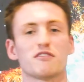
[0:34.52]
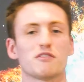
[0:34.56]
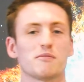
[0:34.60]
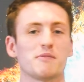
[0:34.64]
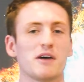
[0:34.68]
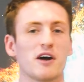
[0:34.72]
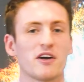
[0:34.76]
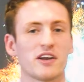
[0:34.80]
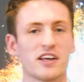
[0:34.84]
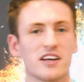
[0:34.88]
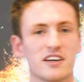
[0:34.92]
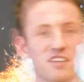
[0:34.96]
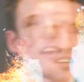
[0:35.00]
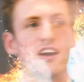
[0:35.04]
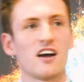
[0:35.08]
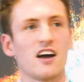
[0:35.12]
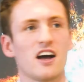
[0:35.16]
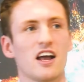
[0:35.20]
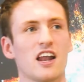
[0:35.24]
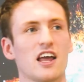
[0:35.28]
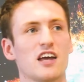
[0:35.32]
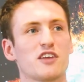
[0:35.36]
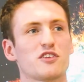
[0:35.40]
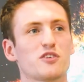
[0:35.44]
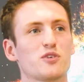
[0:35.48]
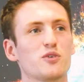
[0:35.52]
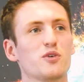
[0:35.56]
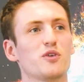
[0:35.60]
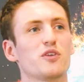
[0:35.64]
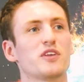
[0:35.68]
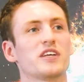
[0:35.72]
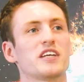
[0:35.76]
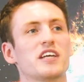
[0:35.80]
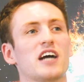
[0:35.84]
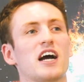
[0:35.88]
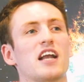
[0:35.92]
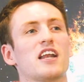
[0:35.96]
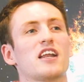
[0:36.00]
about it? I liked all
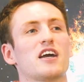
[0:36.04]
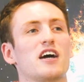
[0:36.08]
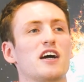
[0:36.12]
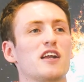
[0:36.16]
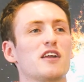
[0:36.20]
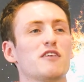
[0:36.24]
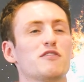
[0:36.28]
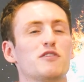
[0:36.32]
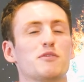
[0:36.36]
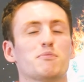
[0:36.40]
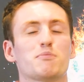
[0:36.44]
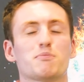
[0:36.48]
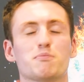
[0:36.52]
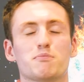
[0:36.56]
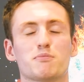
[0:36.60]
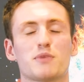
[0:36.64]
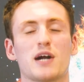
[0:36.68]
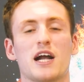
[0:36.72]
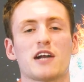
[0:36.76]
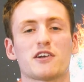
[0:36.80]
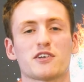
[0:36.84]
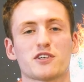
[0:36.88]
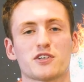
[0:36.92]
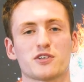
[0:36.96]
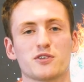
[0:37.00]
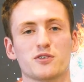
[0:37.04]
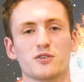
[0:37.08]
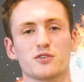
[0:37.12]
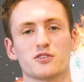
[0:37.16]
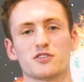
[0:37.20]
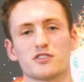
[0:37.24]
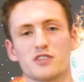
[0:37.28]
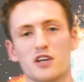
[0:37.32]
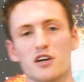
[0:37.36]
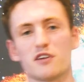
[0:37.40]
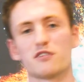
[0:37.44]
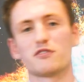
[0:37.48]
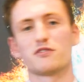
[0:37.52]
the, I, lo I love the practical
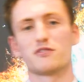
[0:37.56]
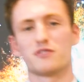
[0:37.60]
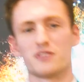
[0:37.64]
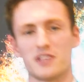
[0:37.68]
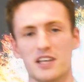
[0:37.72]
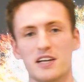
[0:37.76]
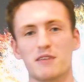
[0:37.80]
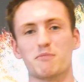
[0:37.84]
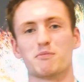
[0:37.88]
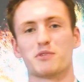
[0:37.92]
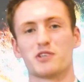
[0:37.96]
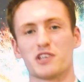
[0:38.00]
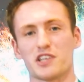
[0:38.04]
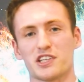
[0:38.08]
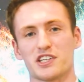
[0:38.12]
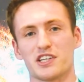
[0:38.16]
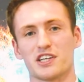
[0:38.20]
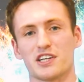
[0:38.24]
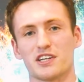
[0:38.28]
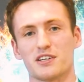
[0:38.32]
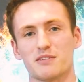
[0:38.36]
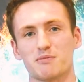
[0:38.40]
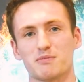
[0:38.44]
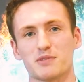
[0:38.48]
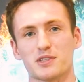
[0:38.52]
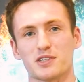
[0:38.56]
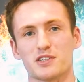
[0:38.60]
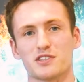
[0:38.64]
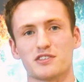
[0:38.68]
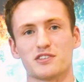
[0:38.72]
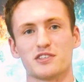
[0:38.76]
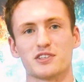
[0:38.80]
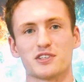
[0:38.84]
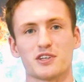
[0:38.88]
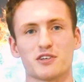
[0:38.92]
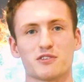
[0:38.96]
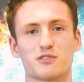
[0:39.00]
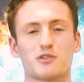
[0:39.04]
stuff in particular because
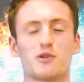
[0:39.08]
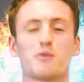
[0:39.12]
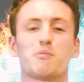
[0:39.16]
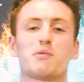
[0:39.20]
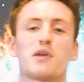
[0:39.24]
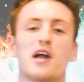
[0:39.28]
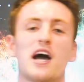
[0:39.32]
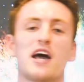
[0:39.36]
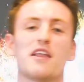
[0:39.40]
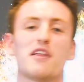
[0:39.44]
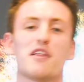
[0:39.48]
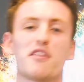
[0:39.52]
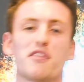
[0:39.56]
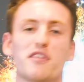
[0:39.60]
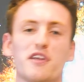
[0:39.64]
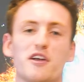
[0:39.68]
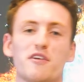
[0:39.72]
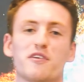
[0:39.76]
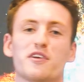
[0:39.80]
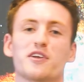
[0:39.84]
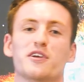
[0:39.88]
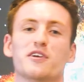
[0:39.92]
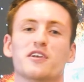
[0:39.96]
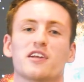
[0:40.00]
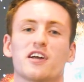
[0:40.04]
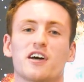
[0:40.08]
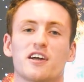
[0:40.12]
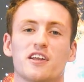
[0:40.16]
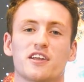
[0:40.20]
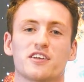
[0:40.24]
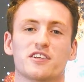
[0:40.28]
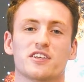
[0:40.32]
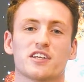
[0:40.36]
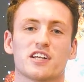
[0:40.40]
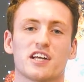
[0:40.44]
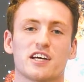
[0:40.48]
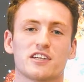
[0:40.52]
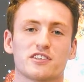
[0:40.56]
you got to apply the theory you learn in
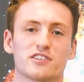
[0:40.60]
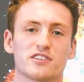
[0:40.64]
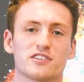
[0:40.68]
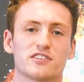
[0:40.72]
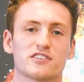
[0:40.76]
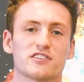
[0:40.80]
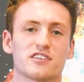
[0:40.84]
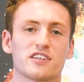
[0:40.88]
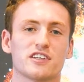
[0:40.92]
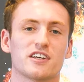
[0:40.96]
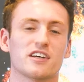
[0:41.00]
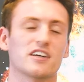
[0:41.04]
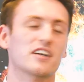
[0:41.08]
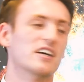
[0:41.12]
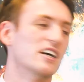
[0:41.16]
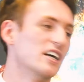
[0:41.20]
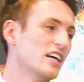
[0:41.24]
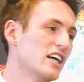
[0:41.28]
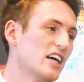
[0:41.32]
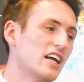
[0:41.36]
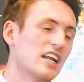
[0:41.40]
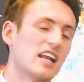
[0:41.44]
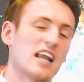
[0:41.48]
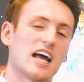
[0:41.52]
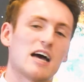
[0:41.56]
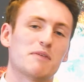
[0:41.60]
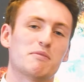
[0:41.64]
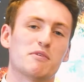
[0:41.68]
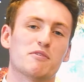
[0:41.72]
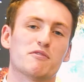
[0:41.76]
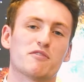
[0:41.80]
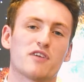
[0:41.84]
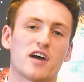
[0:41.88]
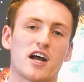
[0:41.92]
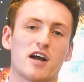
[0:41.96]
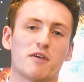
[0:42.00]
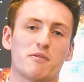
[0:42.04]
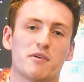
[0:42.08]
your lectures in a lab
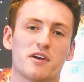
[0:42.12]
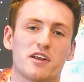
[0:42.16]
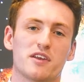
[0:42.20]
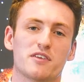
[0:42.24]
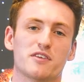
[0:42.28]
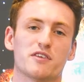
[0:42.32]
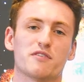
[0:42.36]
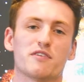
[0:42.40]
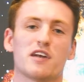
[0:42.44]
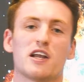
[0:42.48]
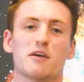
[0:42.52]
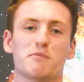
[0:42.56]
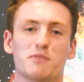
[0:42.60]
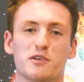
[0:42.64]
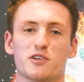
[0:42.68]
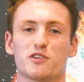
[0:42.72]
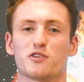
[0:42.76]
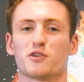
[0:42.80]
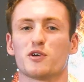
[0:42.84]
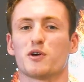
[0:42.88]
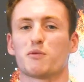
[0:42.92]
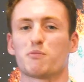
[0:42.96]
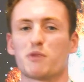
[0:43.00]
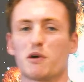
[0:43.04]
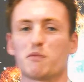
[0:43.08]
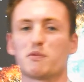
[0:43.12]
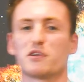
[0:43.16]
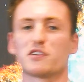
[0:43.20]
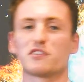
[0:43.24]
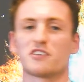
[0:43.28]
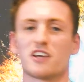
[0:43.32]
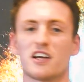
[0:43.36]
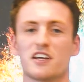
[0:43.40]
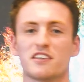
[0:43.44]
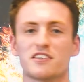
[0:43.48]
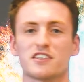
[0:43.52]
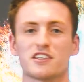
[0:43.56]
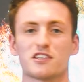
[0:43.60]
environment and develop into a proper
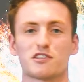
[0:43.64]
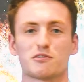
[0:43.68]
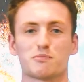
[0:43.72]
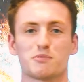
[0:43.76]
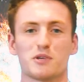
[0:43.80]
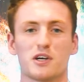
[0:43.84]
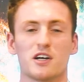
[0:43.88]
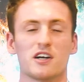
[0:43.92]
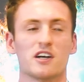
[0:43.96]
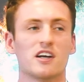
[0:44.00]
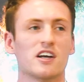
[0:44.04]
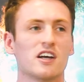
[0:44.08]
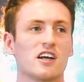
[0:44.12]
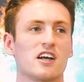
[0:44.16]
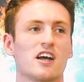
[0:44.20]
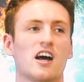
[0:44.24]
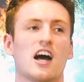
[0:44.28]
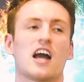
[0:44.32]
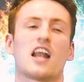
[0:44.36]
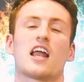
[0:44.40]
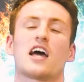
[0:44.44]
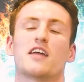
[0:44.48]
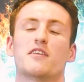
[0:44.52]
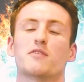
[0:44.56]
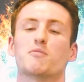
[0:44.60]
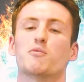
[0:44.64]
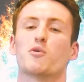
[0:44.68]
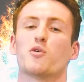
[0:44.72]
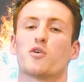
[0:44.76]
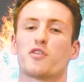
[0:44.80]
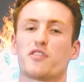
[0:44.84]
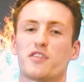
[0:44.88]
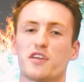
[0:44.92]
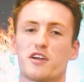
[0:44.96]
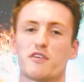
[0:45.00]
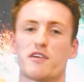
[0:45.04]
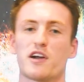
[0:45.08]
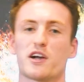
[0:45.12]
scientist. But I like the more
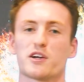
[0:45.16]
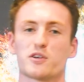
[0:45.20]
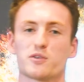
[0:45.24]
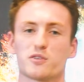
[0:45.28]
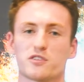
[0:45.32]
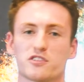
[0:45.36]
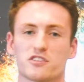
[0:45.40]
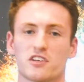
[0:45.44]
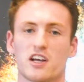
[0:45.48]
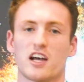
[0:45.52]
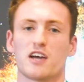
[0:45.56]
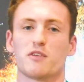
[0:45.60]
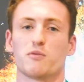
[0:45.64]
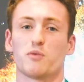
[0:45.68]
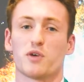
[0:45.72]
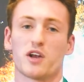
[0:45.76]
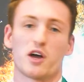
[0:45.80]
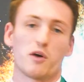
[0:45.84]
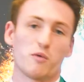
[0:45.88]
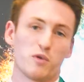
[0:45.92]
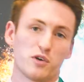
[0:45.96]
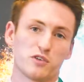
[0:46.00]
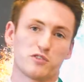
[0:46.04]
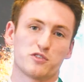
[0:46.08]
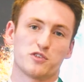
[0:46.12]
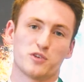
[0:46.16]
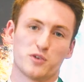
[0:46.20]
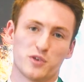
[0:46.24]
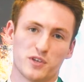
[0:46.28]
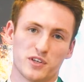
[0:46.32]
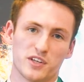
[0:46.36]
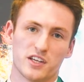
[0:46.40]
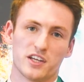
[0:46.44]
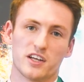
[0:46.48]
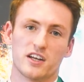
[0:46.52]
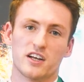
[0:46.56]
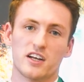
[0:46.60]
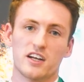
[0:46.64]
theoretical side when I was doing
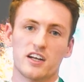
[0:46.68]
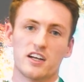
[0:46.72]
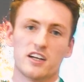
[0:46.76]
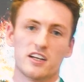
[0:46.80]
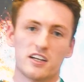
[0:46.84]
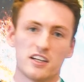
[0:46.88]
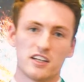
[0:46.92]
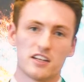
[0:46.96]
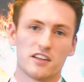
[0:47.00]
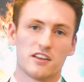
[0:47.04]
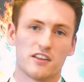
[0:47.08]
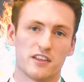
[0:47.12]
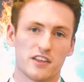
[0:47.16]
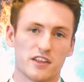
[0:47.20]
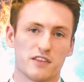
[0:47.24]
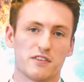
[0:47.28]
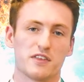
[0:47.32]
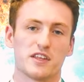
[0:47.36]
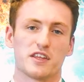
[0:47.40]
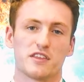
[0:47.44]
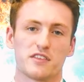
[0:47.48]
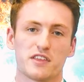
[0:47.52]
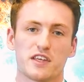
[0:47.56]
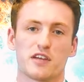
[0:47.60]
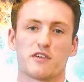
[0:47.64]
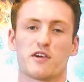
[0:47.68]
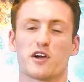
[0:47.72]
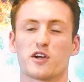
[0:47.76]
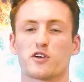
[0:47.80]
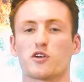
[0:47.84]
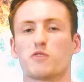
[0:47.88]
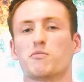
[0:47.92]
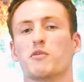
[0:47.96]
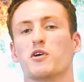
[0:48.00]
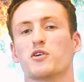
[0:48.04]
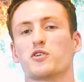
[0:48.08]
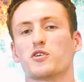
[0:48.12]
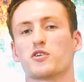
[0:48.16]
the, the, the
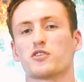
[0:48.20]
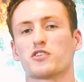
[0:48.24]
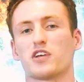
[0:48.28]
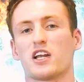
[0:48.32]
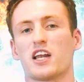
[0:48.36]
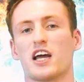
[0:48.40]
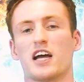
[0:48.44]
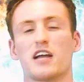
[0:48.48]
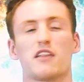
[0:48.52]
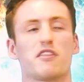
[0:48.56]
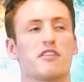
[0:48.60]
theoretical modules. I like